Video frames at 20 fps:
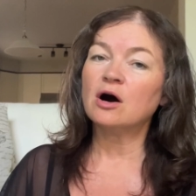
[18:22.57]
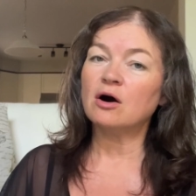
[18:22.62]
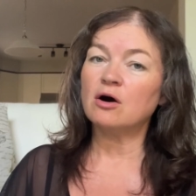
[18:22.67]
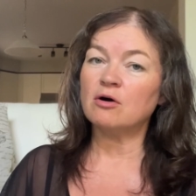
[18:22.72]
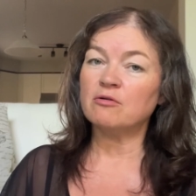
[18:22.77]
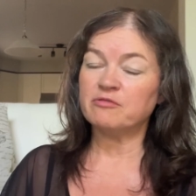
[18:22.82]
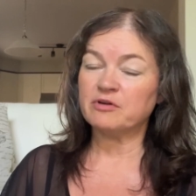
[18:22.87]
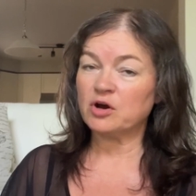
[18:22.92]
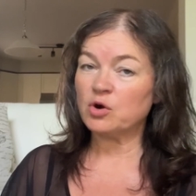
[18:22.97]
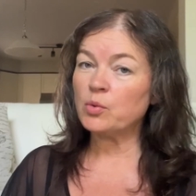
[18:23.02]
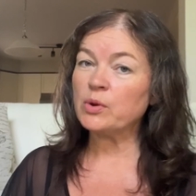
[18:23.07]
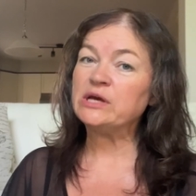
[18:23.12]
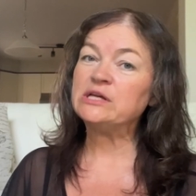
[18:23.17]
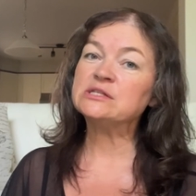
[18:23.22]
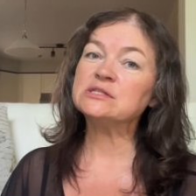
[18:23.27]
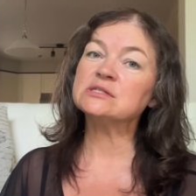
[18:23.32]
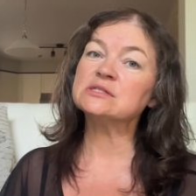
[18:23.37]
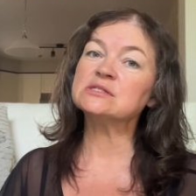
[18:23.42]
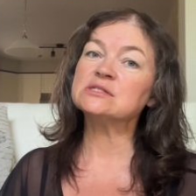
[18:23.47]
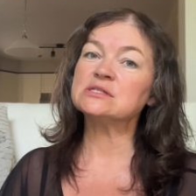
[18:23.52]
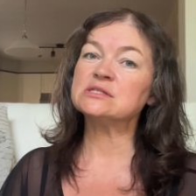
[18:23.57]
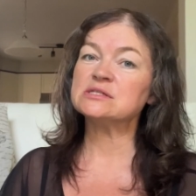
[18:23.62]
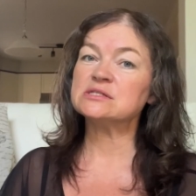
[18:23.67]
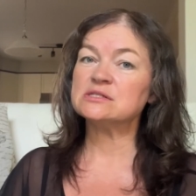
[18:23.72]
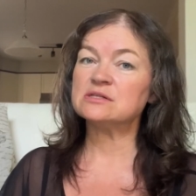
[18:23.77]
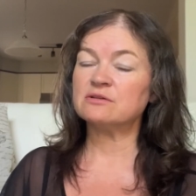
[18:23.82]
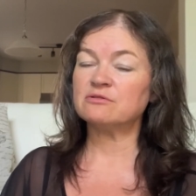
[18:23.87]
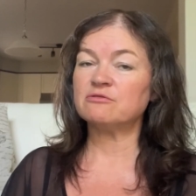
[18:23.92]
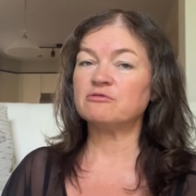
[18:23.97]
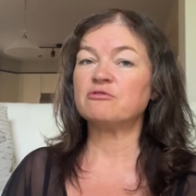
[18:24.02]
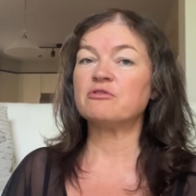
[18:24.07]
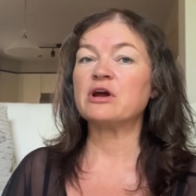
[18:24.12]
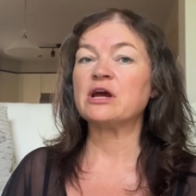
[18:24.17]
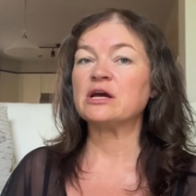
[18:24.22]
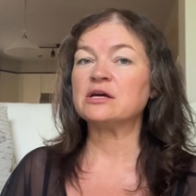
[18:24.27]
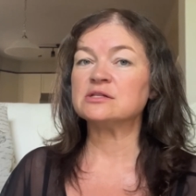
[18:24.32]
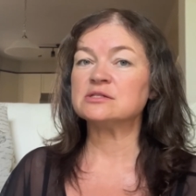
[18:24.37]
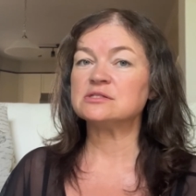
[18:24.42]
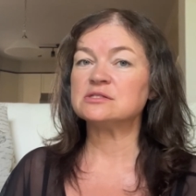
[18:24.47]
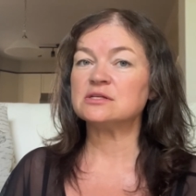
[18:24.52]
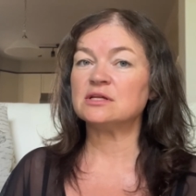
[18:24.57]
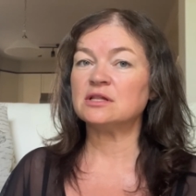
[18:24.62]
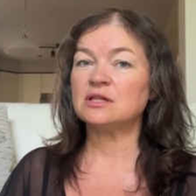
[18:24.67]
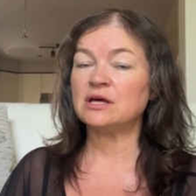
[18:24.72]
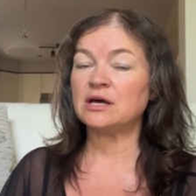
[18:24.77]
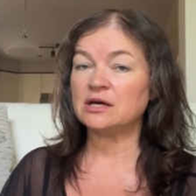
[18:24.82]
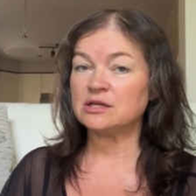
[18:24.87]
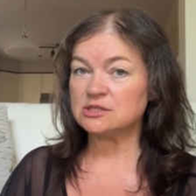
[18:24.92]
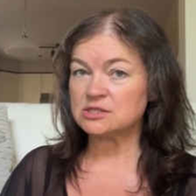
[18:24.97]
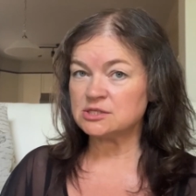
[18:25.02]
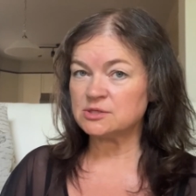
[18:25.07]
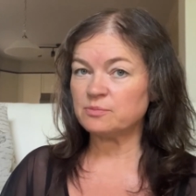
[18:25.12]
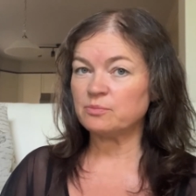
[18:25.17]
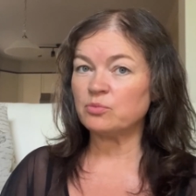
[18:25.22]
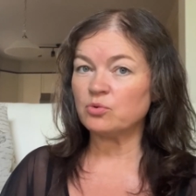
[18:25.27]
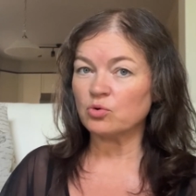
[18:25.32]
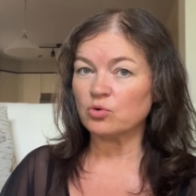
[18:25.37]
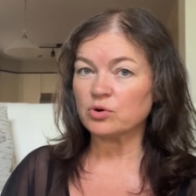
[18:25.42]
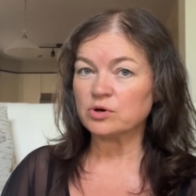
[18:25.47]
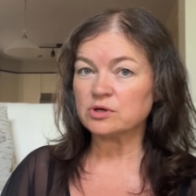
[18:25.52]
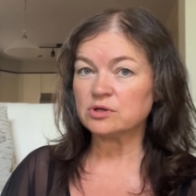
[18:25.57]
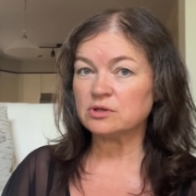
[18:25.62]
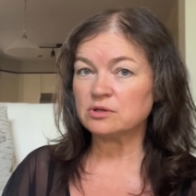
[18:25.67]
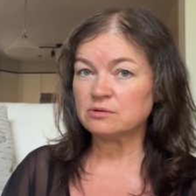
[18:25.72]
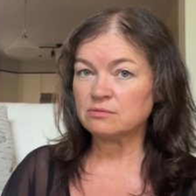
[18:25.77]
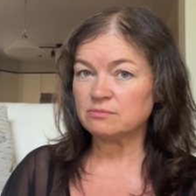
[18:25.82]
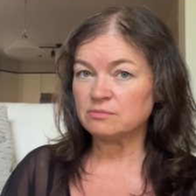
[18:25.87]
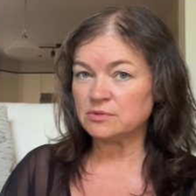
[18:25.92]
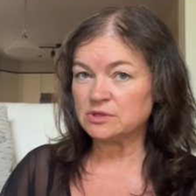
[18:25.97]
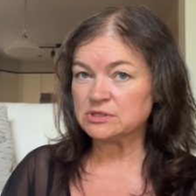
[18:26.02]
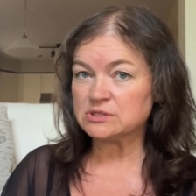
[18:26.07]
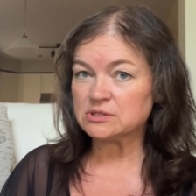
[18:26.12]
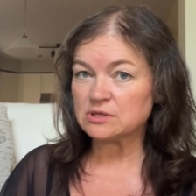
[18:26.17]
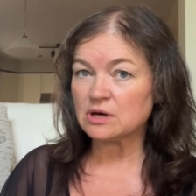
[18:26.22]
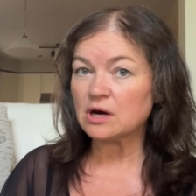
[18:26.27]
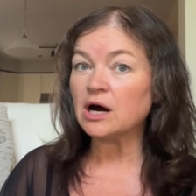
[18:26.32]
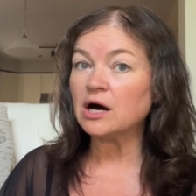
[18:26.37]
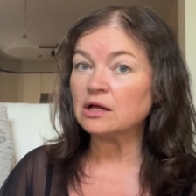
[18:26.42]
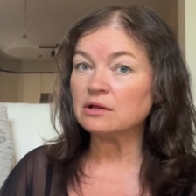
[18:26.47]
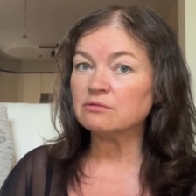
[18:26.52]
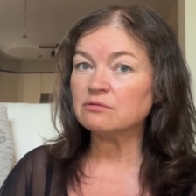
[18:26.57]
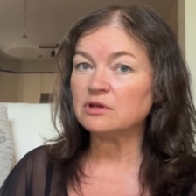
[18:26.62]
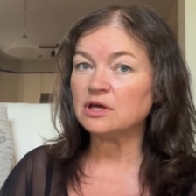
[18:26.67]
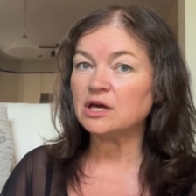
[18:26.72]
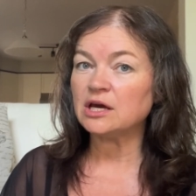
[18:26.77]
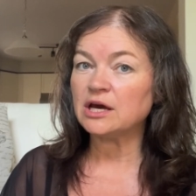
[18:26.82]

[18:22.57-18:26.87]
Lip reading: of acquaintances and friends that support this healthy